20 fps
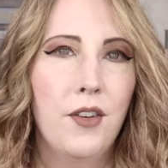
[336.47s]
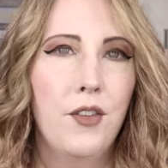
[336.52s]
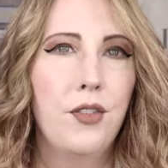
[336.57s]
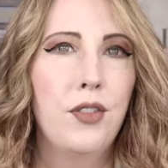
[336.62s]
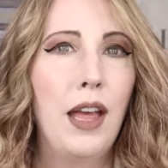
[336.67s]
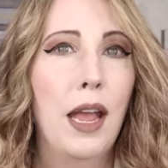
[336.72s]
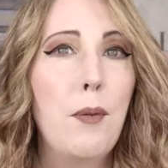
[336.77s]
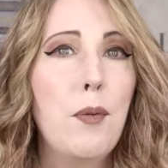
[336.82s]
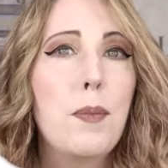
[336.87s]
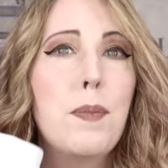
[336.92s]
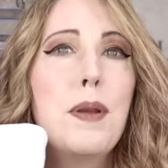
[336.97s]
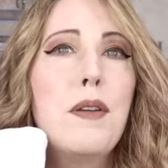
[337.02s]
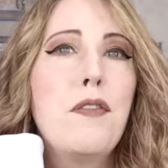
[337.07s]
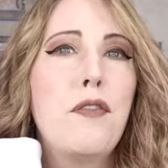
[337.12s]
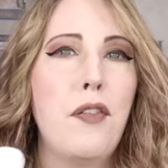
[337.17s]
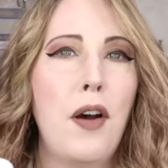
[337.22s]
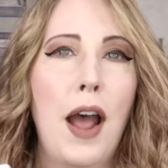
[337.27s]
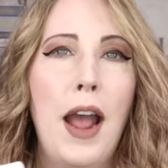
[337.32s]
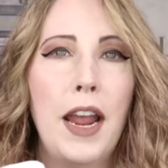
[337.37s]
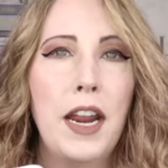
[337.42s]
they would be
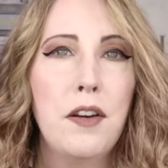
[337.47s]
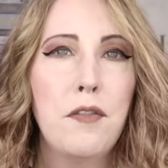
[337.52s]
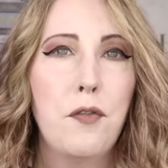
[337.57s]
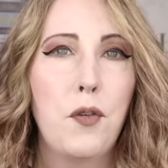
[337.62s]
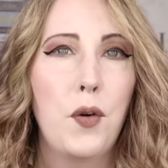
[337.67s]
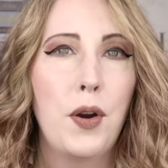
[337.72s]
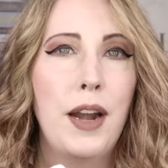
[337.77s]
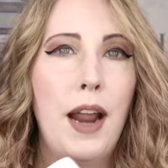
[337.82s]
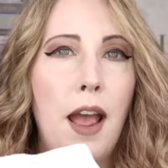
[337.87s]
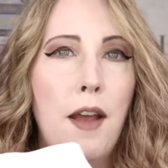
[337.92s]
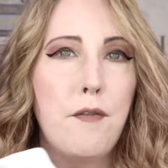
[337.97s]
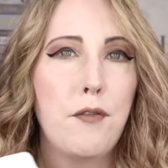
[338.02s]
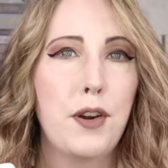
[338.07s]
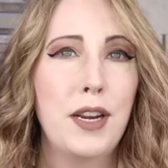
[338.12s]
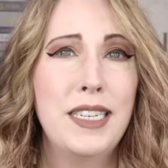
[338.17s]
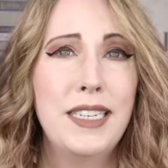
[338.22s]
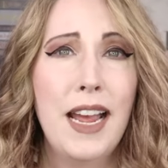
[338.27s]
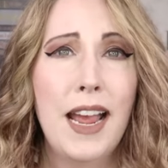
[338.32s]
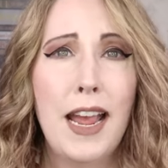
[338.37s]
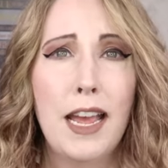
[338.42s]
fine for an
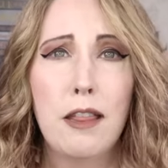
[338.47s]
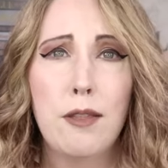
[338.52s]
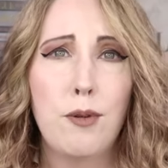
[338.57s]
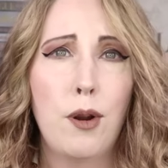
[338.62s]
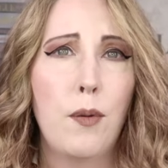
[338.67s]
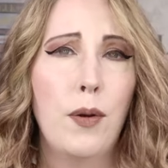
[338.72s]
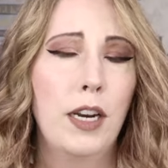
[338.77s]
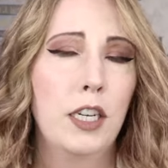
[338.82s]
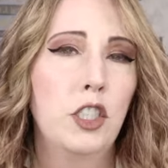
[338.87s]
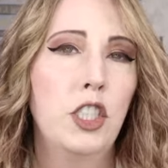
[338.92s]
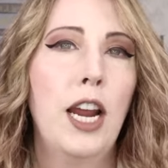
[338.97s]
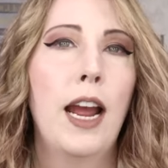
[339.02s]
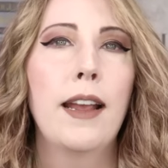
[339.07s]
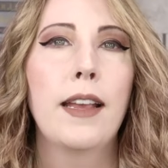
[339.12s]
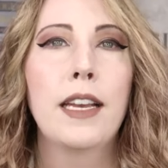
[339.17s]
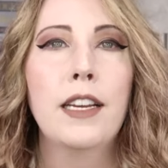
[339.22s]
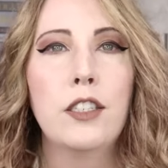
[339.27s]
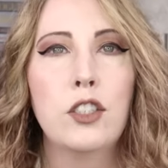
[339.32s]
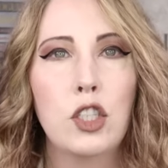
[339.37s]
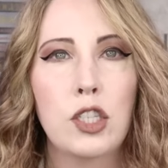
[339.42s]
everyday, throw on a
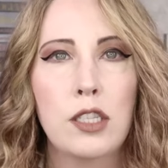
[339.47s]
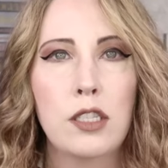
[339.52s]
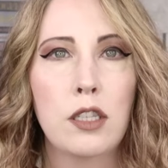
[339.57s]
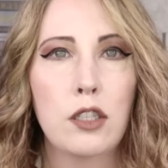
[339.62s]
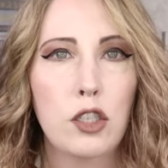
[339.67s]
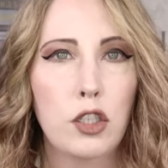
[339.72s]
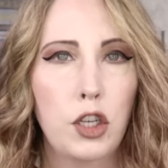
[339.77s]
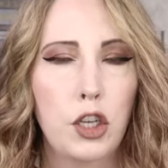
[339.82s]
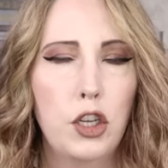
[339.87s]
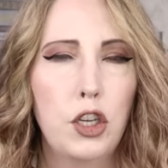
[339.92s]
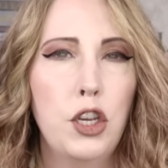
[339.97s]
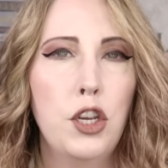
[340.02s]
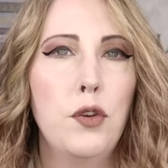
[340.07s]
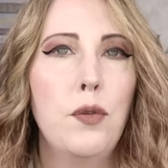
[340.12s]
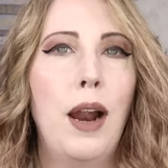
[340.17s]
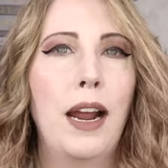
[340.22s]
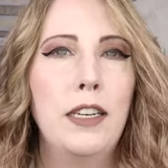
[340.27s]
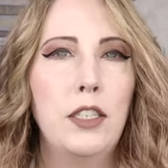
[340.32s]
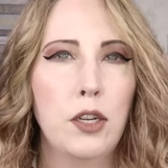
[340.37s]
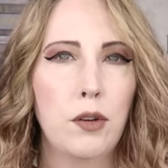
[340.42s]
jacket, just look
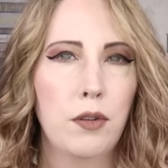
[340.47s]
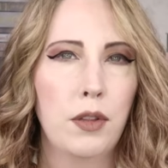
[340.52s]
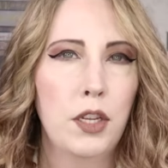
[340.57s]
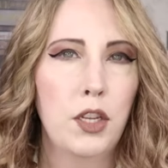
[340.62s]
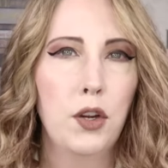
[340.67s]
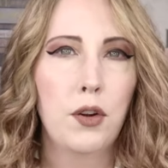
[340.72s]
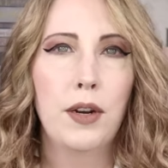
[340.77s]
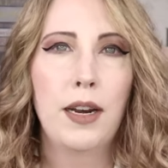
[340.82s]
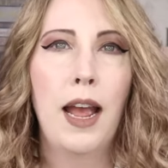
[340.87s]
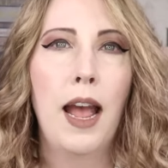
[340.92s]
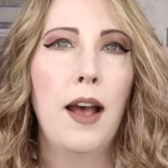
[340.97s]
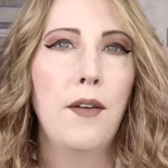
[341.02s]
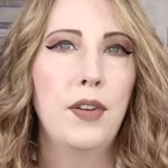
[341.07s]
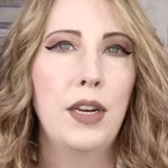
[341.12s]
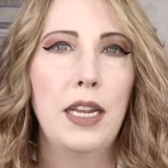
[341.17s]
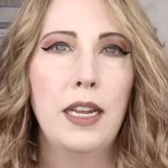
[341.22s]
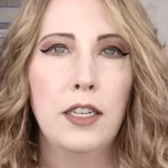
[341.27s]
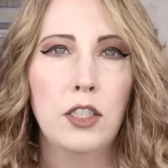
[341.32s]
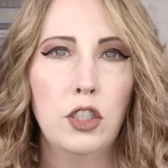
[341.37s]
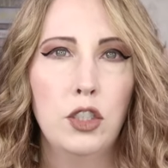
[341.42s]
cute. I don't think you're gonna have
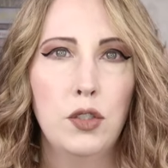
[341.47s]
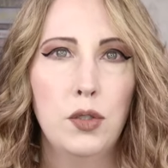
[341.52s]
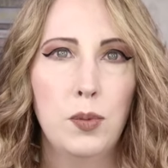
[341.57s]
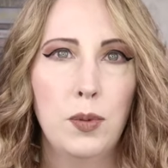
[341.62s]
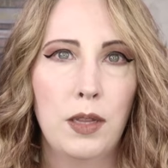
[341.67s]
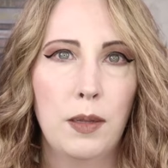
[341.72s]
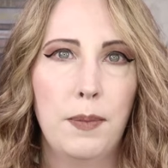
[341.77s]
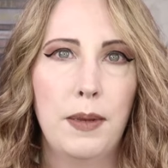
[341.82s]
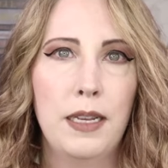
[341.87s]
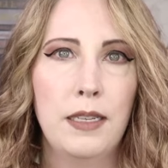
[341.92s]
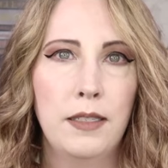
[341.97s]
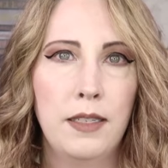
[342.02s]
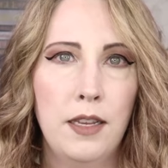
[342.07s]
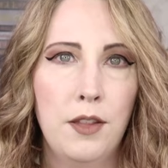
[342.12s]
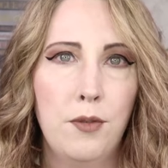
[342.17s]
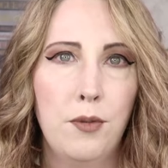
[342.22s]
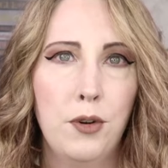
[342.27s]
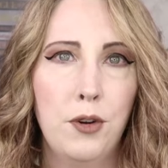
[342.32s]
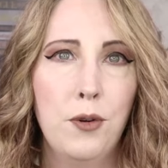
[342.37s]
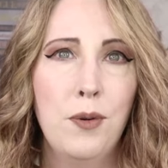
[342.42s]
any issues with it being
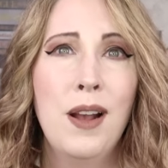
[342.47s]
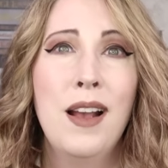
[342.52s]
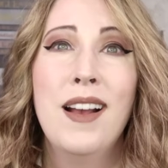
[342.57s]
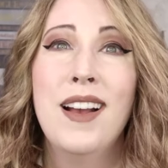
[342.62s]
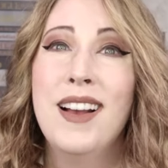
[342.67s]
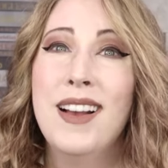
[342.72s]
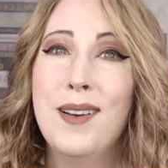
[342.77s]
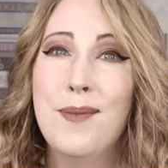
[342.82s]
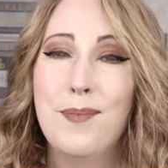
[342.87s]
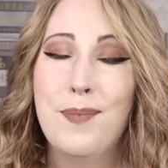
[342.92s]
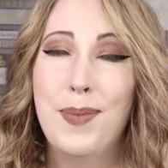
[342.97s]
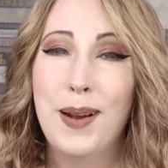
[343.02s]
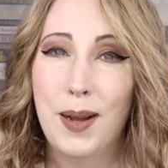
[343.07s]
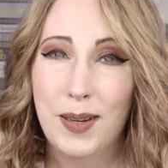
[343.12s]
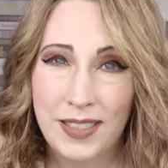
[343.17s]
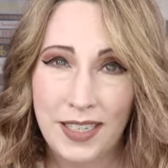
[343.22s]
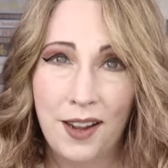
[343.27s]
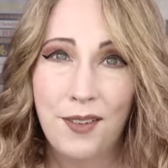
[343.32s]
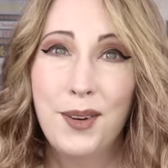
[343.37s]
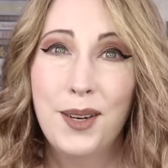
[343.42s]
see-through.
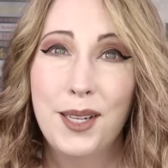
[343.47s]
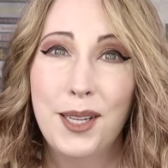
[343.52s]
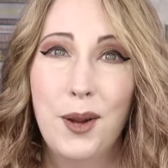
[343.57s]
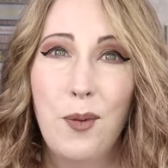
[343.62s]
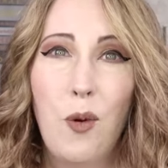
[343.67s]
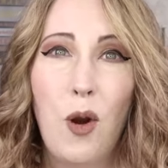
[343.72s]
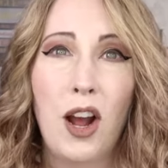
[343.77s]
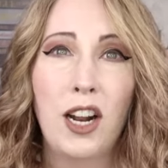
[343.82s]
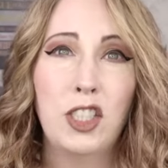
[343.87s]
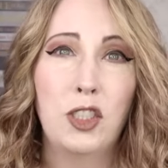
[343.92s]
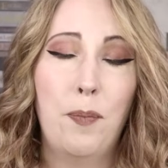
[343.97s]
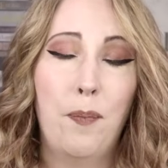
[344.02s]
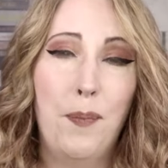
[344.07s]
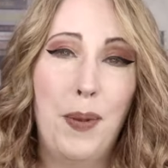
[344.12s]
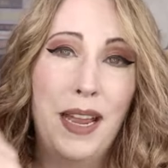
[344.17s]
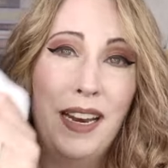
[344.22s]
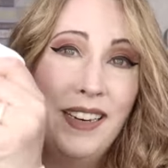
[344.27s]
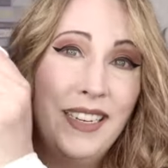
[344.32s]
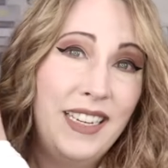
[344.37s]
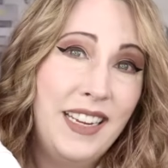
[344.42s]
But definitely watch
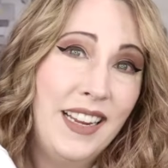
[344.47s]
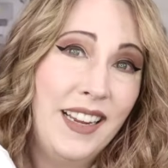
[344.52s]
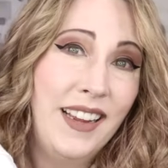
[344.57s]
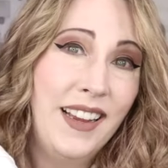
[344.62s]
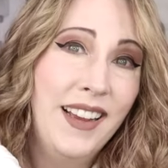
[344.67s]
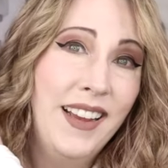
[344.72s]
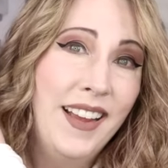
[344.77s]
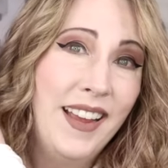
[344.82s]
bending